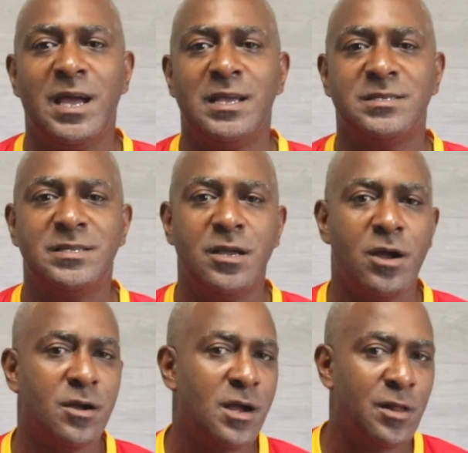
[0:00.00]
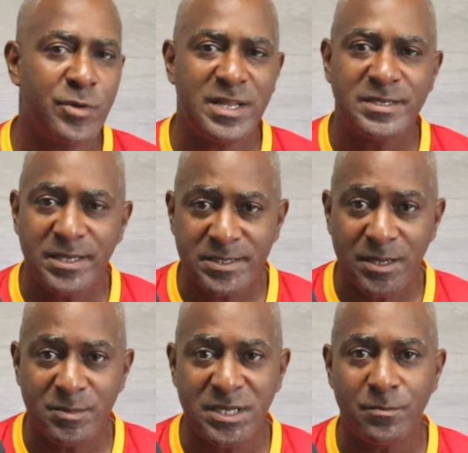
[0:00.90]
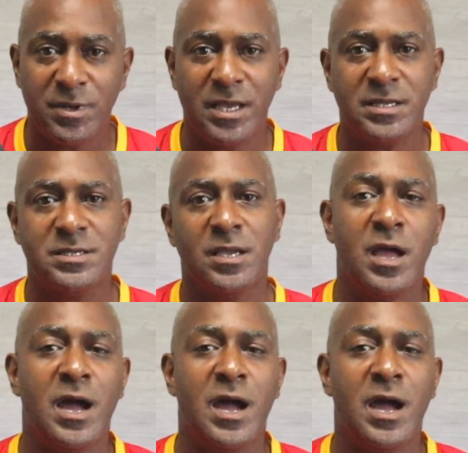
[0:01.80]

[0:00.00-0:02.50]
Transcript: as there are already systems in place,